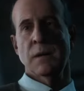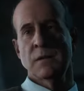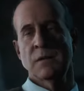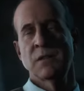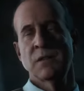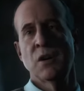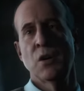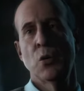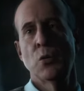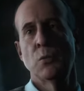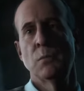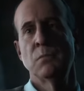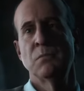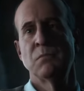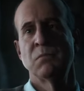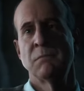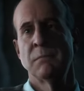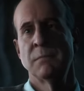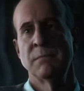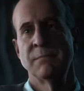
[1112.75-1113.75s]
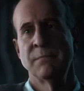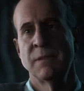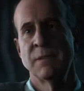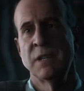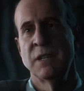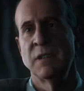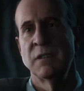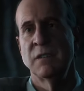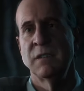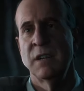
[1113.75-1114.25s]
Let's hope
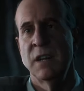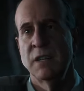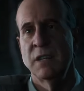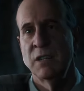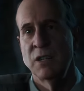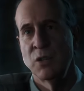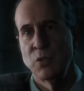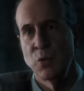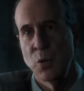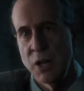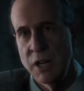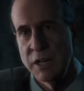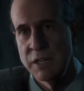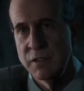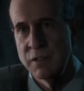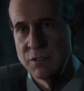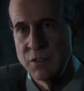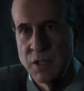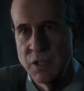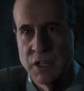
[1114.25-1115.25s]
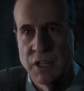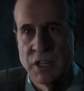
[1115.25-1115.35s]
that it's not too late for